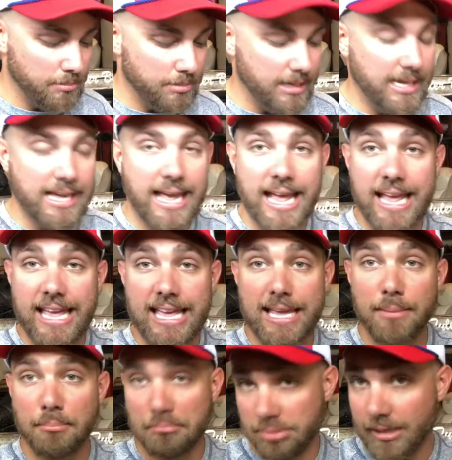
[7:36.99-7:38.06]
to be a
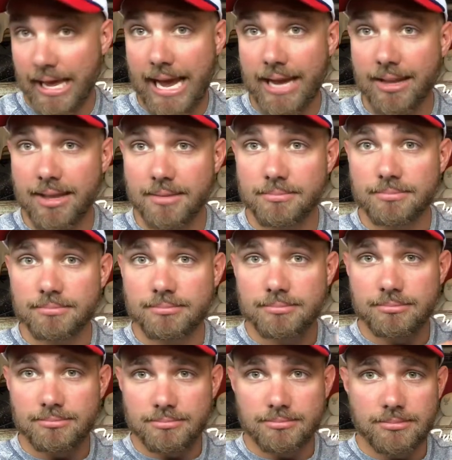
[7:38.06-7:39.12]
black.
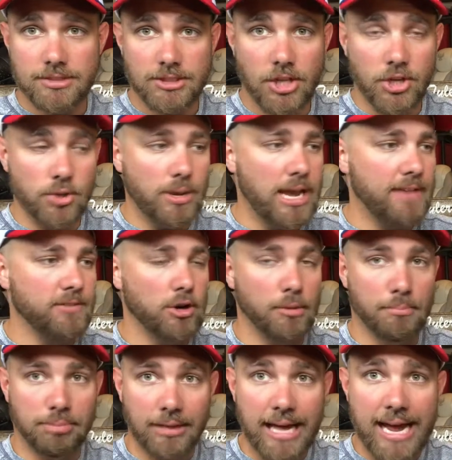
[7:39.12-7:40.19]
So you have your
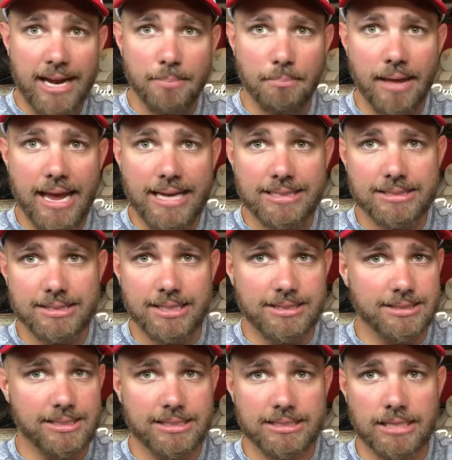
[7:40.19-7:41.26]
black baits.
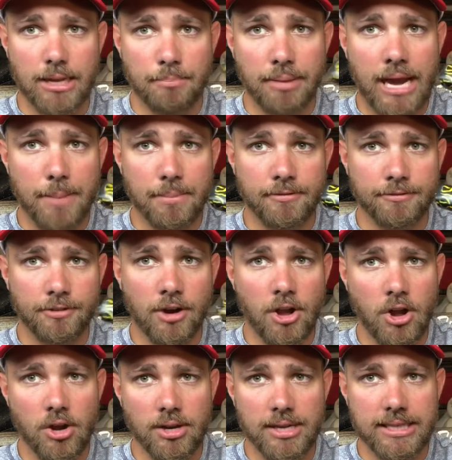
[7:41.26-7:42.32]
This is a poppin'
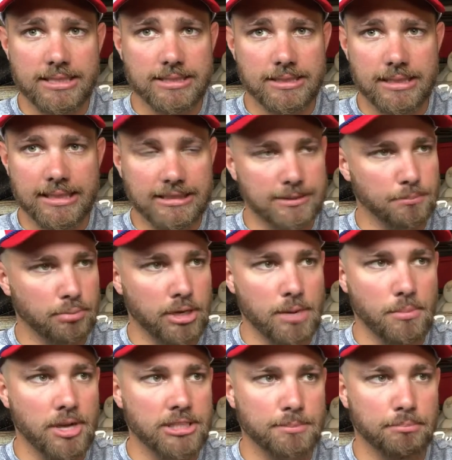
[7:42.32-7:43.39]
frog. It's pretty
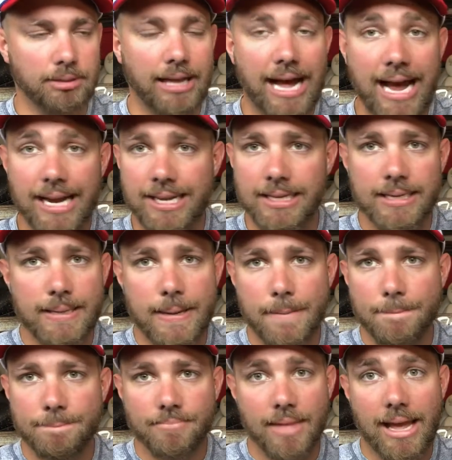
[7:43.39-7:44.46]
much black.
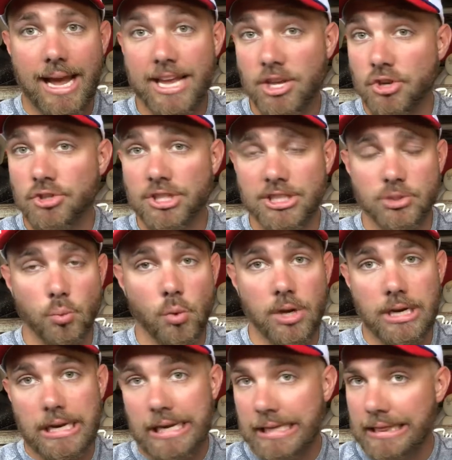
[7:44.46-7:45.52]
I use this
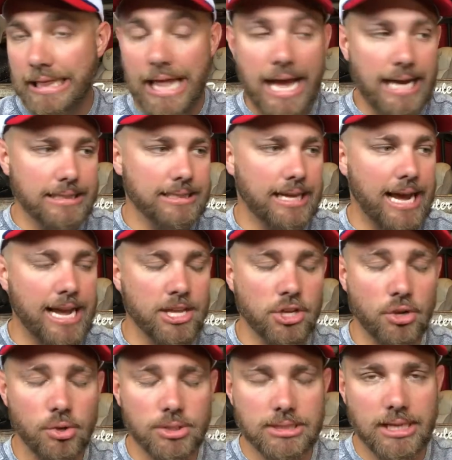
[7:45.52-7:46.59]
one a lot. I
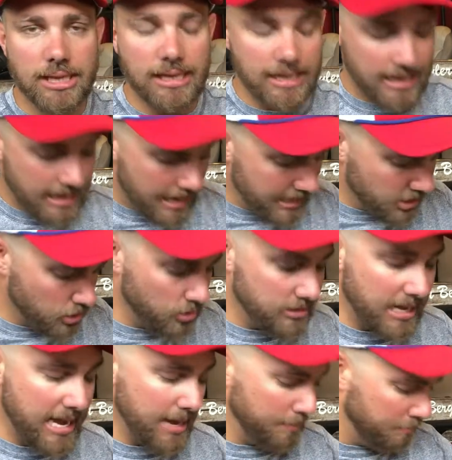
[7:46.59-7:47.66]
use
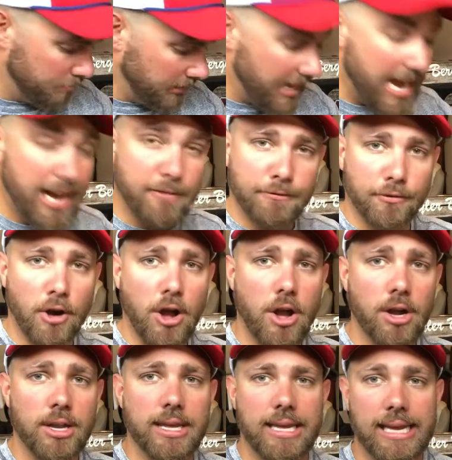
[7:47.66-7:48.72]
a black
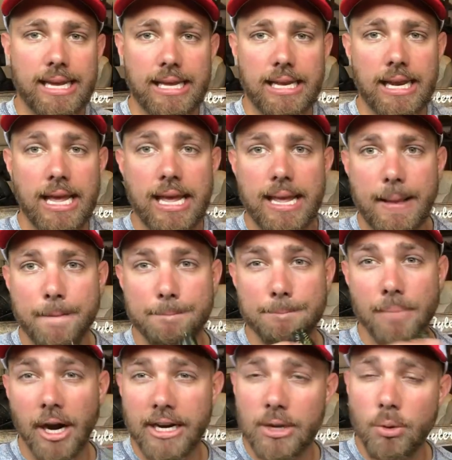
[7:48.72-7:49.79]
frog in
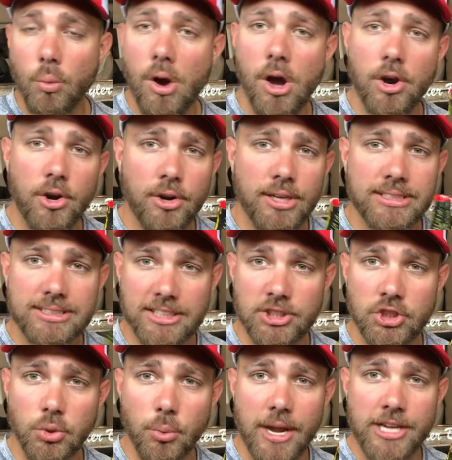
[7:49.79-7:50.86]
muddy water
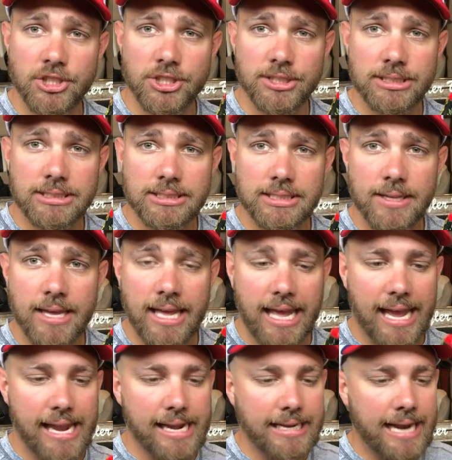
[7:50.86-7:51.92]
situations,
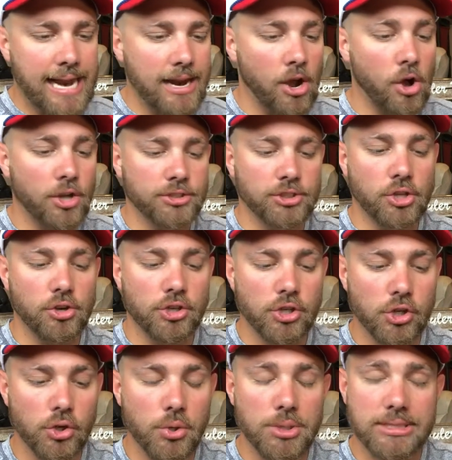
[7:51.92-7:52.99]
and I also
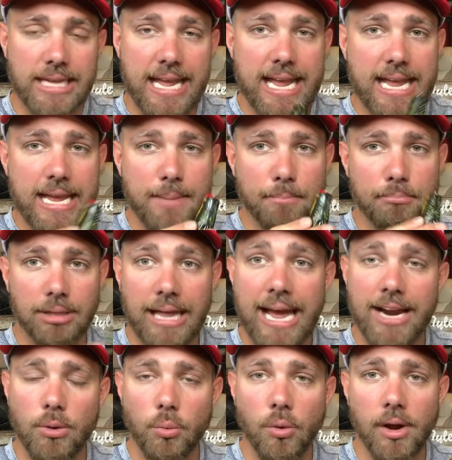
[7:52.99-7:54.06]
use a
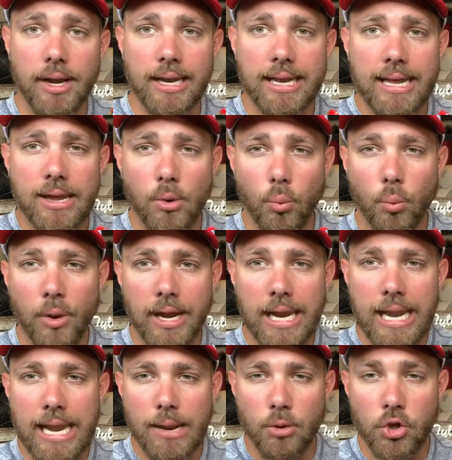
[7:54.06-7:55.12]
black one
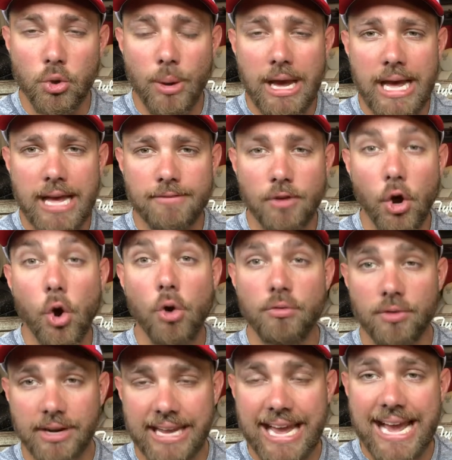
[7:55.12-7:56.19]
when you have
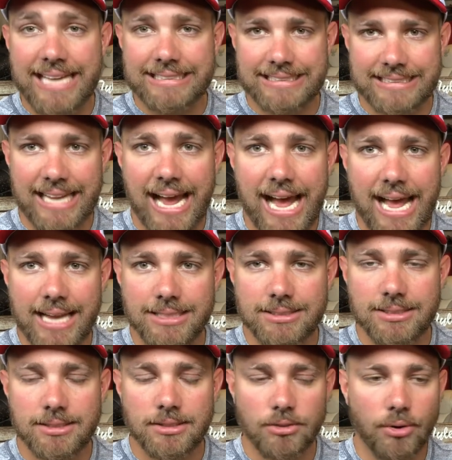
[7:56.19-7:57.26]
overcast
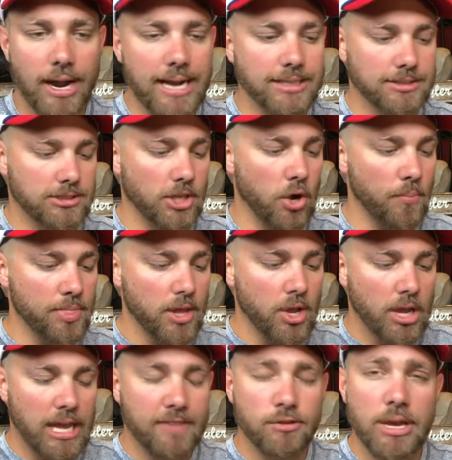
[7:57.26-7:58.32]
skies, right? So
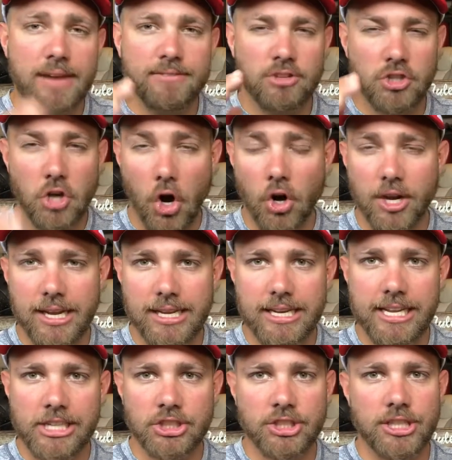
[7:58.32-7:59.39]
if you have dark
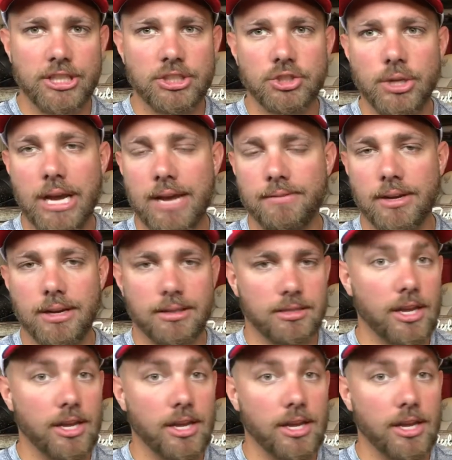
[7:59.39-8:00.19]
conditions, you have a